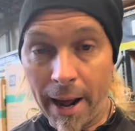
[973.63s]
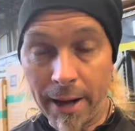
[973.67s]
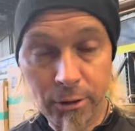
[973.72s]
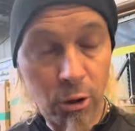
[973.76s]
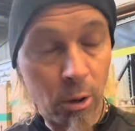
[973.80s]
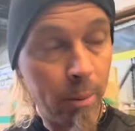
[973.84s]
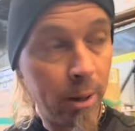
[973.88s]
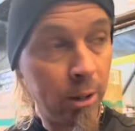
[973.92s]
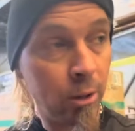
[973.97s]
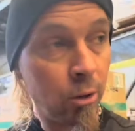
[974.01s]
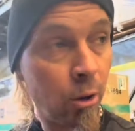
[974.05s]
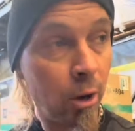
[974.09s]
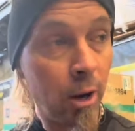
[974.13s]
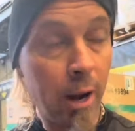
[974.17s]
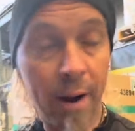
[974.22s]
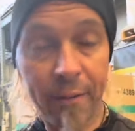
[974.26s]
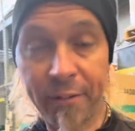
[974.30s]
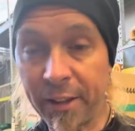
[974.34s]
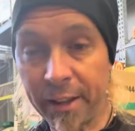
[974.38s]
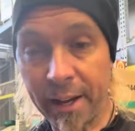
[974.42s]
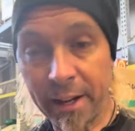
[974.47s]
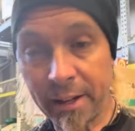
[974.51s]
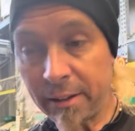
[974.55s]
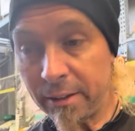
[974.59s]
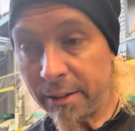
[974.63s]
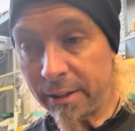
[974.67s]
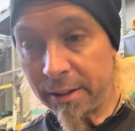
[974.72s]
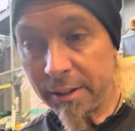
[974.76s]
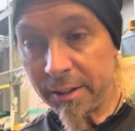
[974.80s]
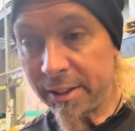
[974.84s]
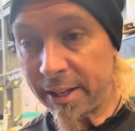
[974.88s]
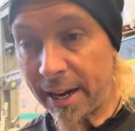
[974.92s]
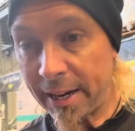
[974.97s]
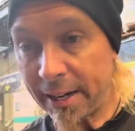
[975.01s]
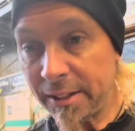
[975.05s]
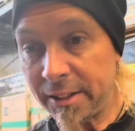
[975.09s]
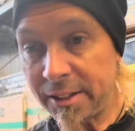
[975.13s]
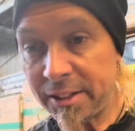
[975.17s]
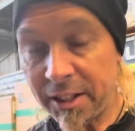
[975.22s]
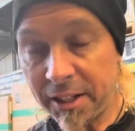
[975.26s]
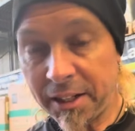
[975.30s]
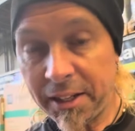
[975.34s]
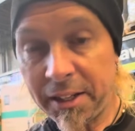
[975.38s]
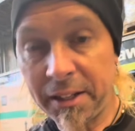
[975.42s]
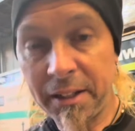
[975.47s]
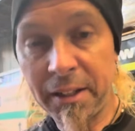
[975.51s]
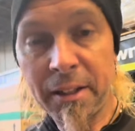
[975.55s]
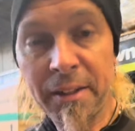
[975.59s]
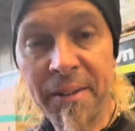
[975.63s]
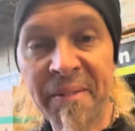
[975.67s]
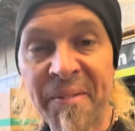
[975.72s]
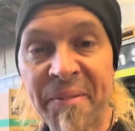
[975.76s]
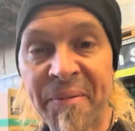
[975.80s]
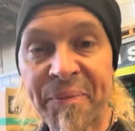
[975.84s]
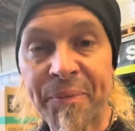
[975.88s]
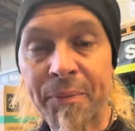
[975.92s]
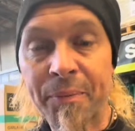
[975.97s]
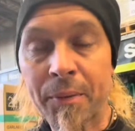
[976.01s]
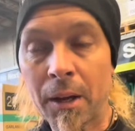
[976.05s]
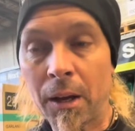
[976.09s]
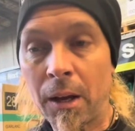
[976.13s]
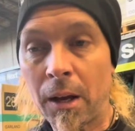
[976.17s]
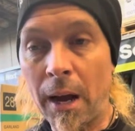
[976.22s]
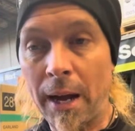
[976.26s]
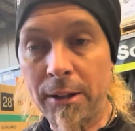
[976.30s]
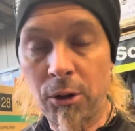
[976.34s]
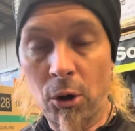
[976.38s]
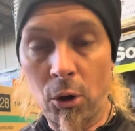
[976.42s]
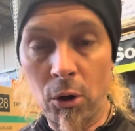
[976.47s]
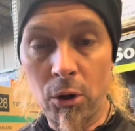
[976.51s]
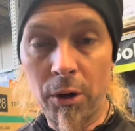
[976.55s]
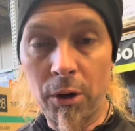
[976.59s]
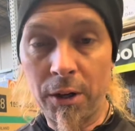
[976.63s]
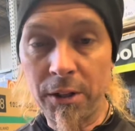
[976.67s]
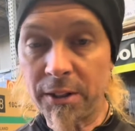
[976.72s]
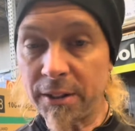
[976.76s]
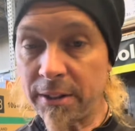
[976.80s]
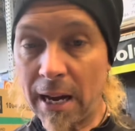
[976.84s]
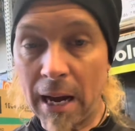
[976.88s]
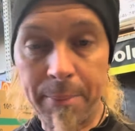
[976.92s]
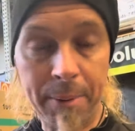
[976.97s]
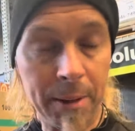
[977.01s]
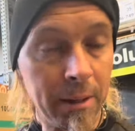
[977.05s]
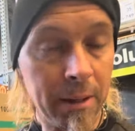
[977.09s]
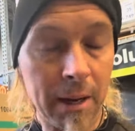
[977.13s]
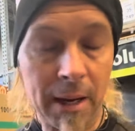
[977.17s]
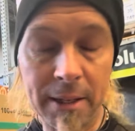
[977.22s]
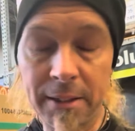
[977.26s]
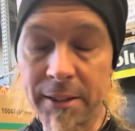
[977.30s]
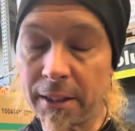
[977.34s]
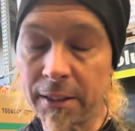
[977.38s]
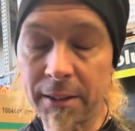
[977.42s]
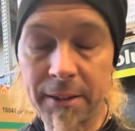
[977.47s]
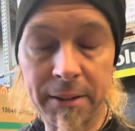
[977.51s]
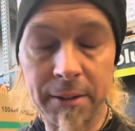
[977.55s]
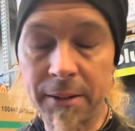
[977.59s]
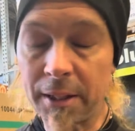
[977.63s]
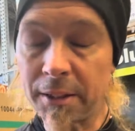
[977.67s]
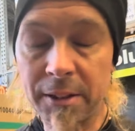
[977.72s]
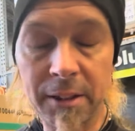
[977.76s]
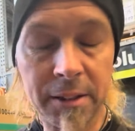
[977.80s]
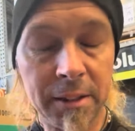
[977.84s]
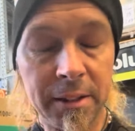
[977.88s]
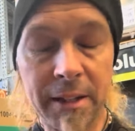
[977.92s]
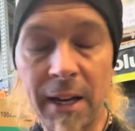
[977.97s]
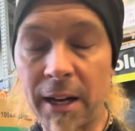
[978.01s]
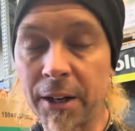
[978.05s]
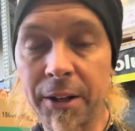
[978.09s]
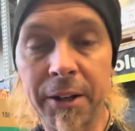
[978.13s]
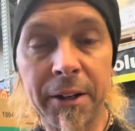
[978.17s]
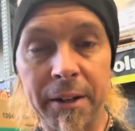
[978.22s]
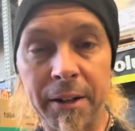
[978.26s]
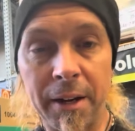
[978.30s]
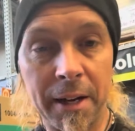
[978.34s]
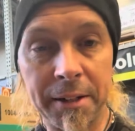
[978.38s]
told my daughter after like the second scene, I told her, I said, Tabby, I said, this is not good.